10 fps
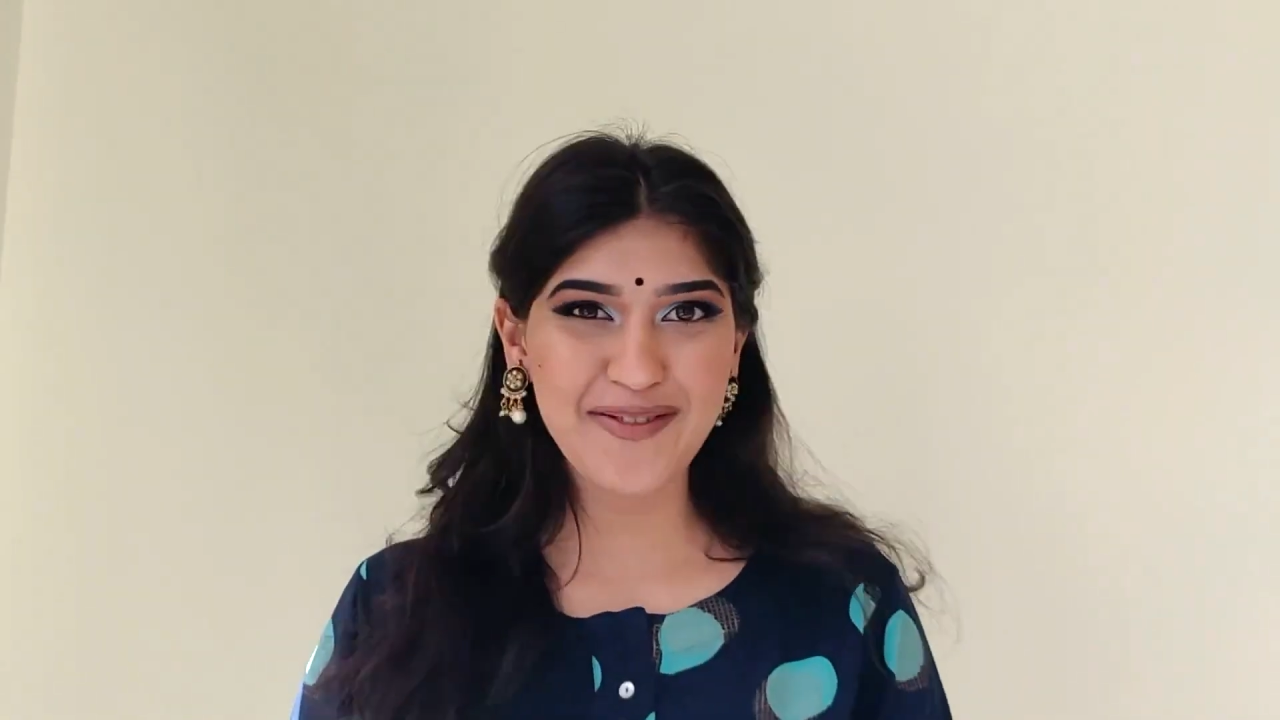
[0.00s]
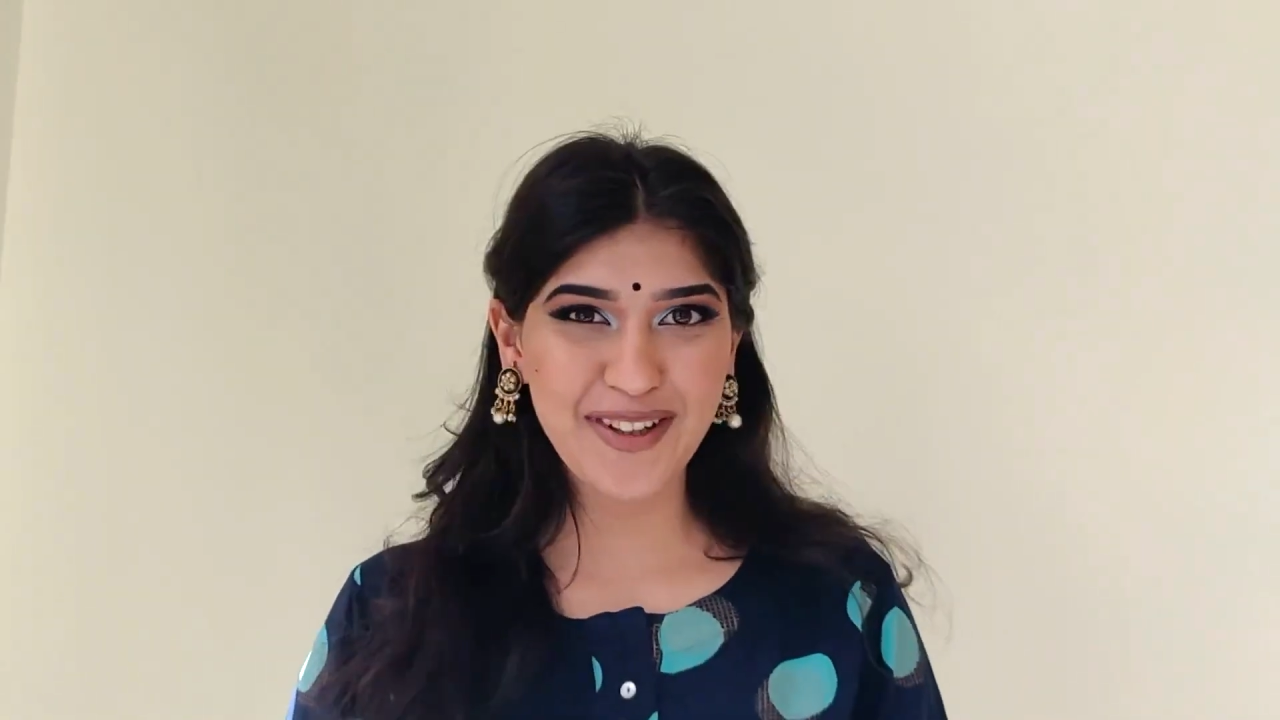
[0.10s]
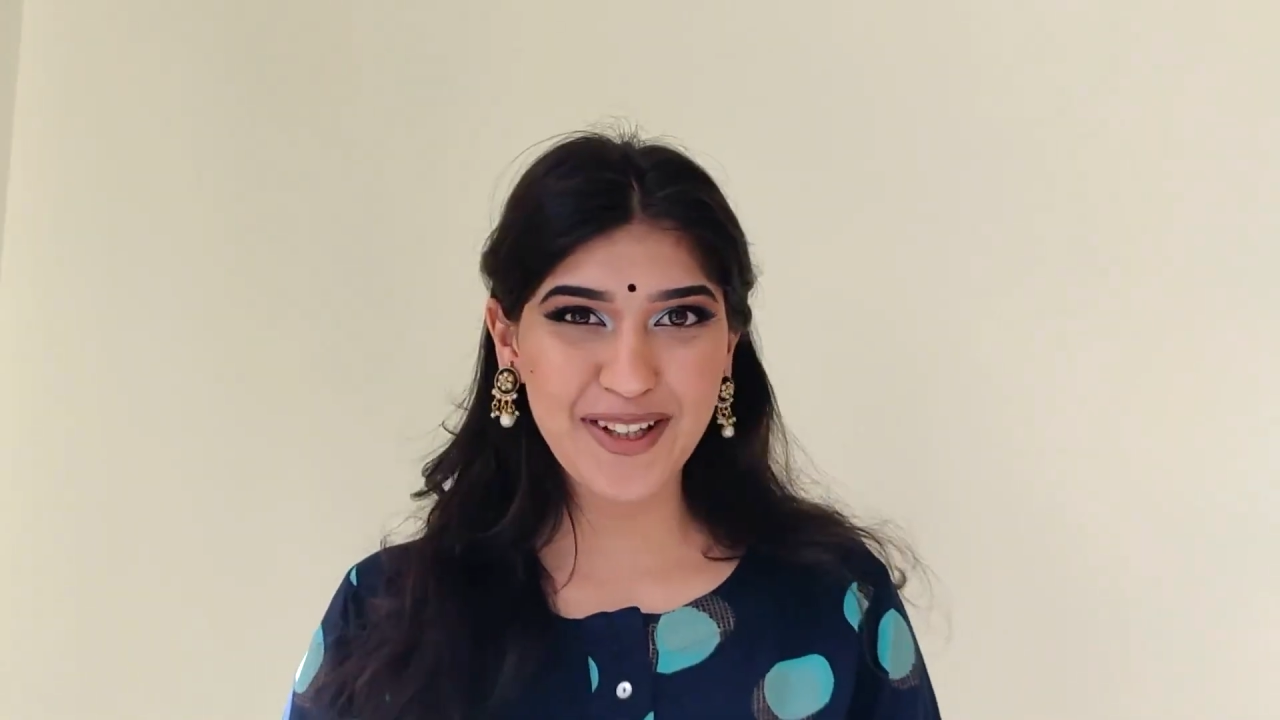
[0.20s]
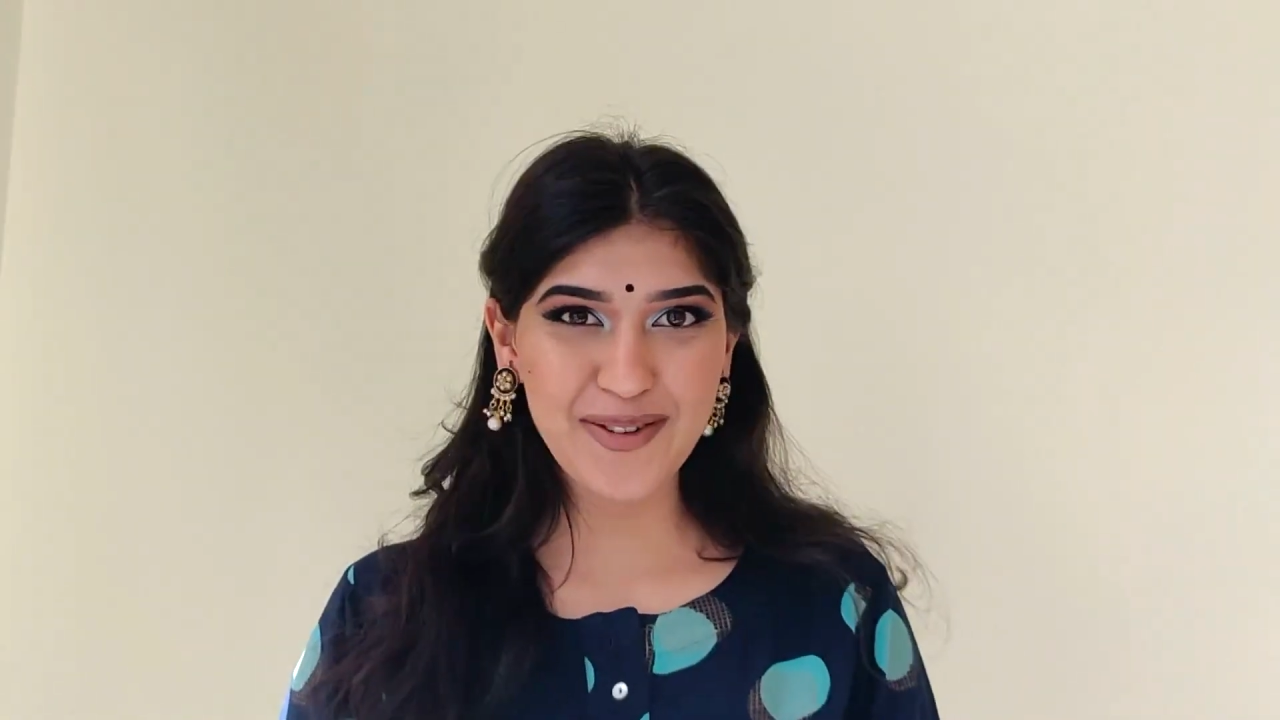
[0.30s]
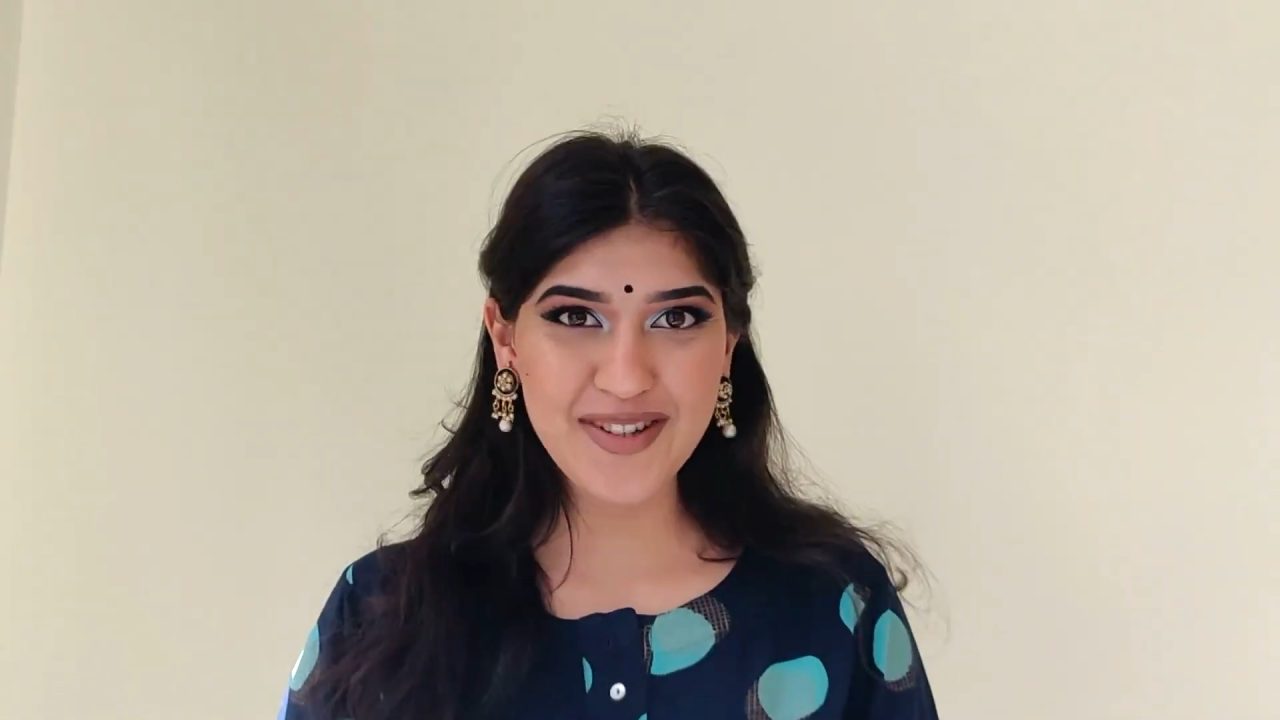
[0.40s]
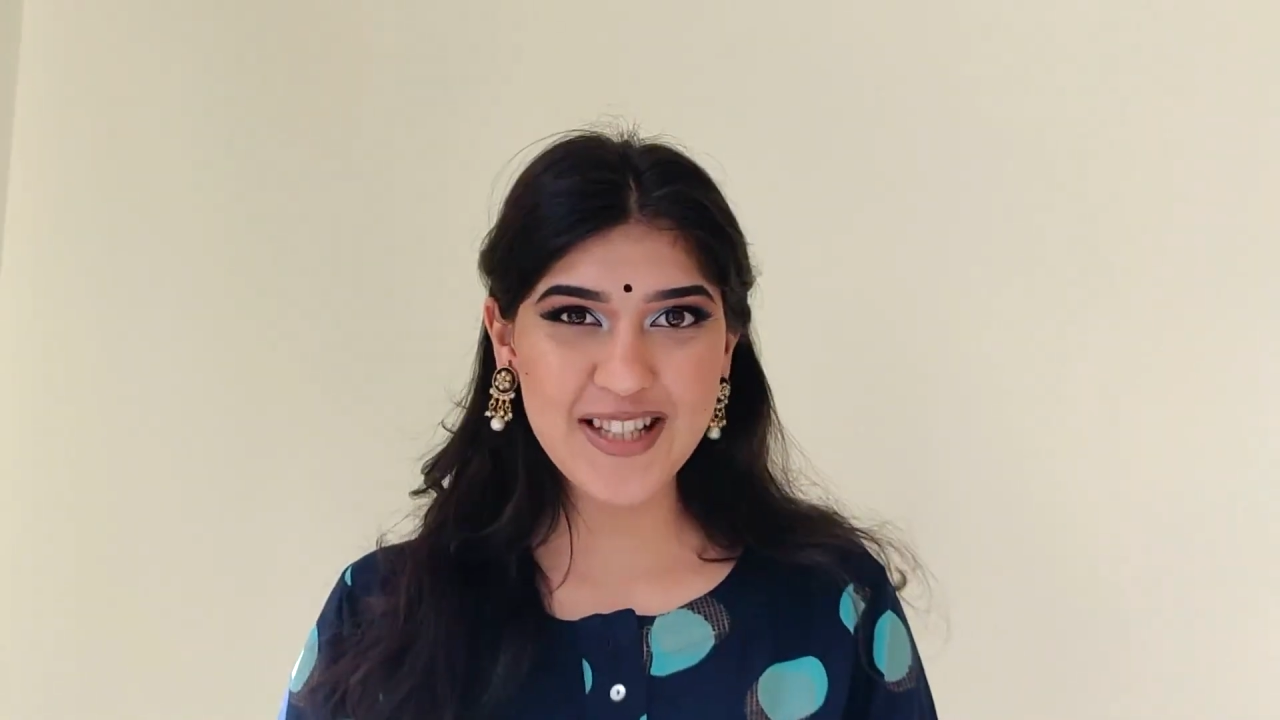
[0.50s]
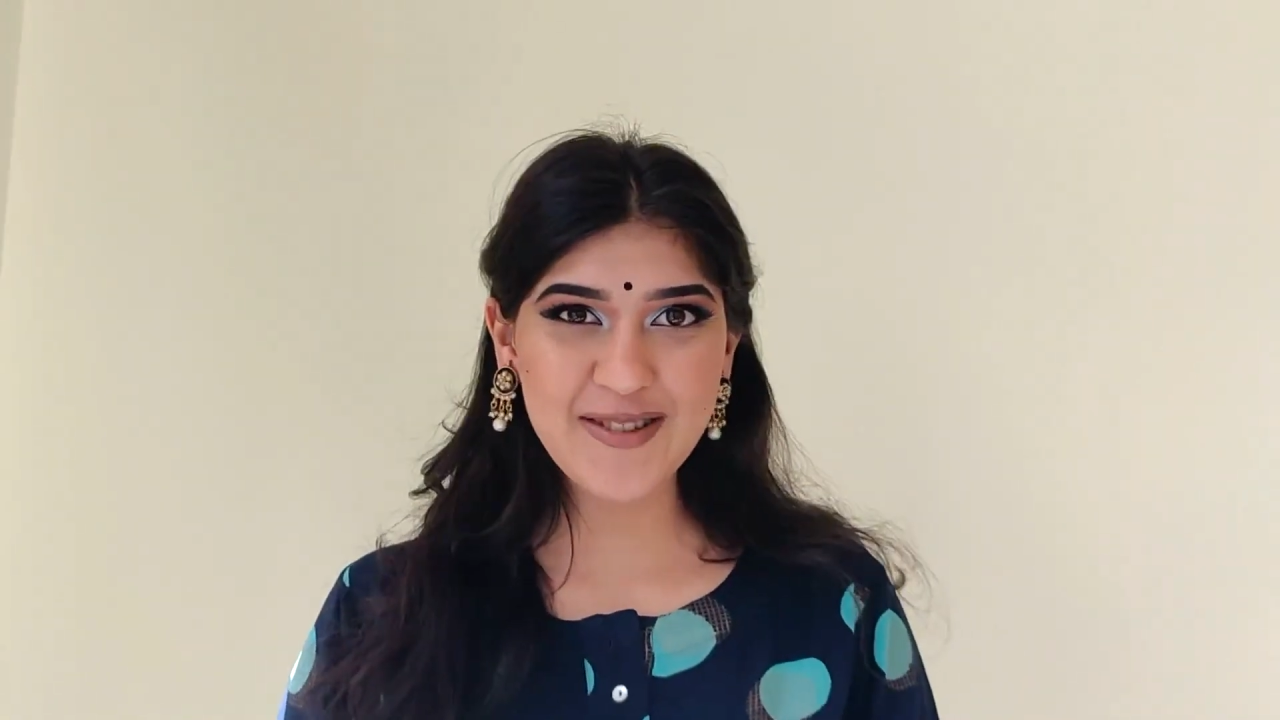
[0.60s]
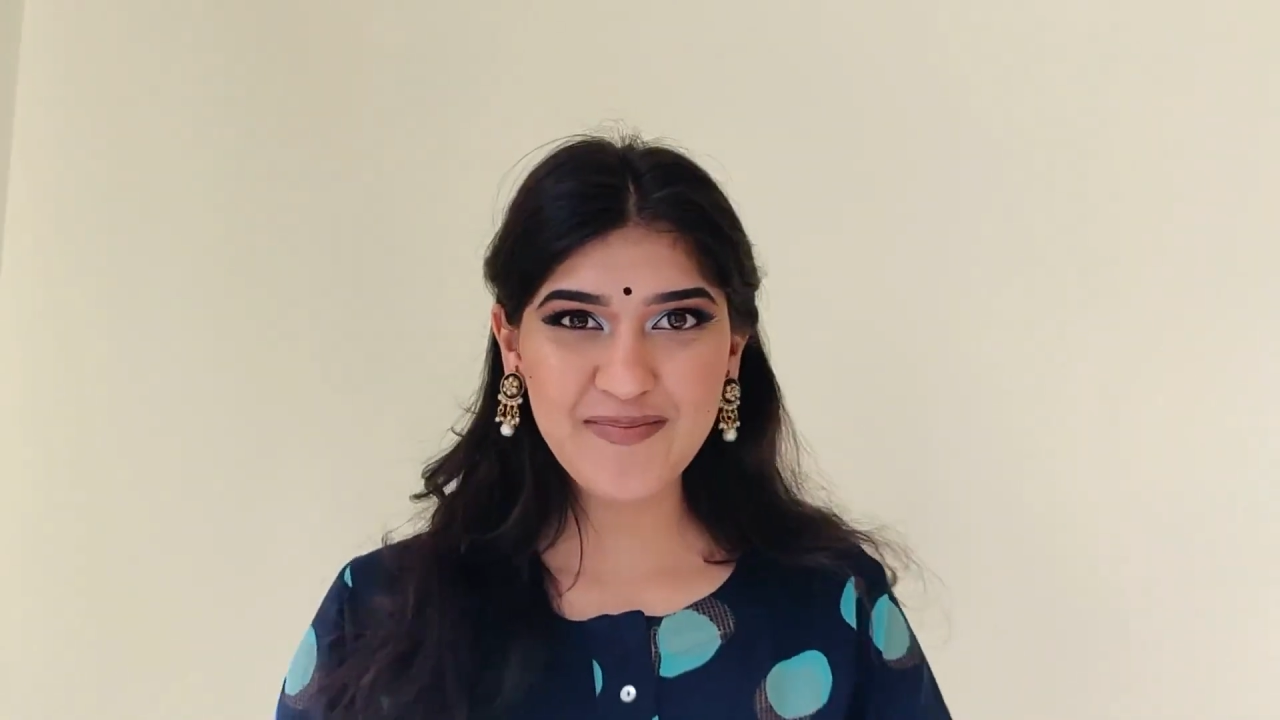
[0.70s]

videos.